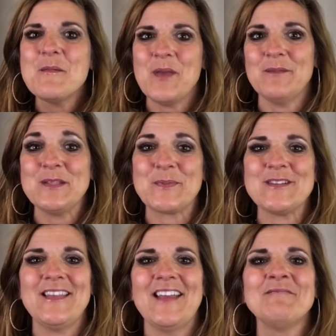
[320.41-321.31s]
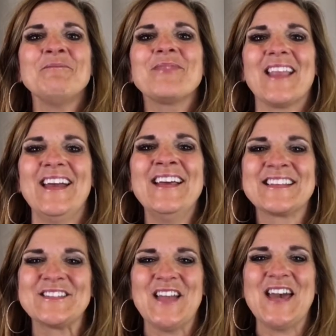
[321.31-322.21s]
Baby's birthday.
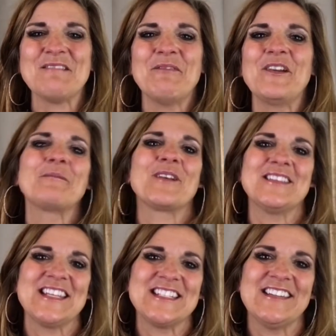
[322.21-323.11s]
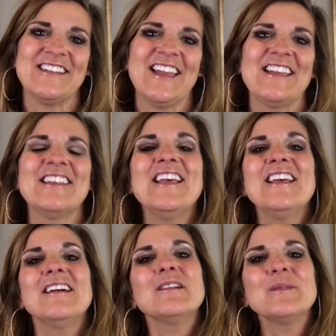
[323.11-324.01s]
And so we had a birthday tailgate, and
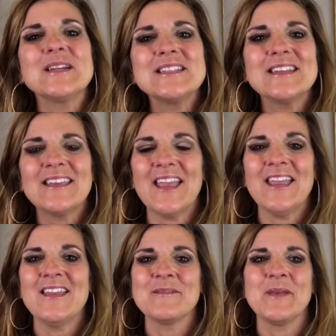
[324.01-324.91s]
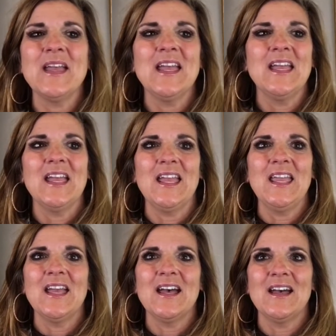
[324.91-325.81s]
we went to the game.
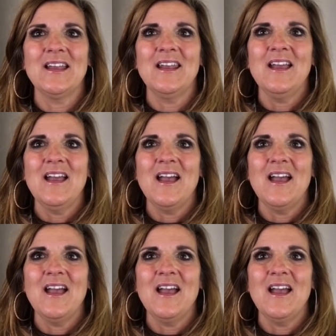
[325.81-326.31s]
And